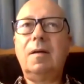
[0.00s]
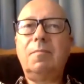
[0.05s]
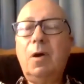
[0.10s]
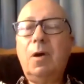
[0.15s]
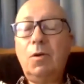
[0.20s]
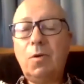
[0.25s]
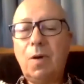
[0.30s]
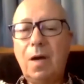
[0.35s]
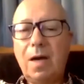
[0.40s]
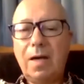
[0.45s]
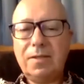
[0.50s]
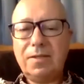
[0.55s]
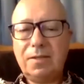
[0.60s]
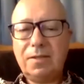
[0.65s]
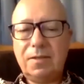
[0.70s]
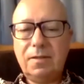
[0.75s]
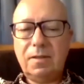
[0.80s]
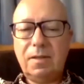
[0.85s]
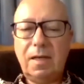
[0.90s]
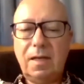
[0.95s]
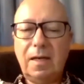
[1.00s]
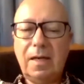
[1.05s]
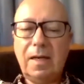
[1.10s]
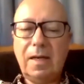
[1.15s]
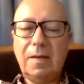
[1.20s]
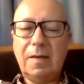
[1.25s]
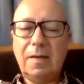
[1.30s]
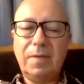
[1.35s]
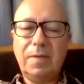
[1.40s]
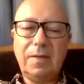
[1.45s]
polarized
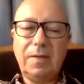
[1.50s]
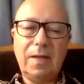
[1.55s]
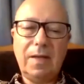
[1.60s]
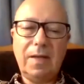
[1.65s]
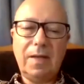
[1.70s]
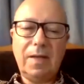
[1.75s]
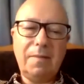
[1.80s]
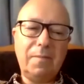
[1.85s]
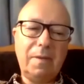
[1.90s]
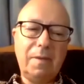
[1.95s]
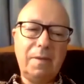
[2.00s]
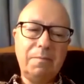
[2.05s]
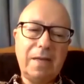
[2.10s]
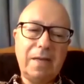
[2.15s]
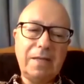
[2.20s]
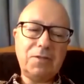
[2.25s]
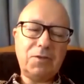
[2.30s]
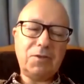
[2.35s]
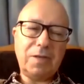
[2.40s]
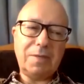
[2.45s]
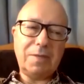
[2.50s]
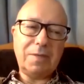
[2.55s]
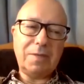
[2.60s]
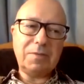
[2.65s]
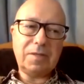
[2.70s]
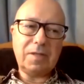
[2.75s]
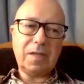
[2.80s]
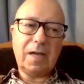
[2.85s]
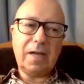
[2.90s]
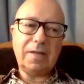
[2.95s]
in mainstream
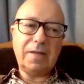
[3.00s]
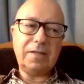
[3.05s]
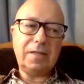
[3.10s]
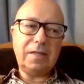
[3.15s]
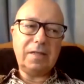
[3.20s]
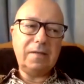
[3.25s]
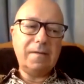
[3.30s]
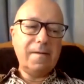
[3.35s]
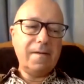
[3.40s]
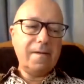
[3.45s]
society.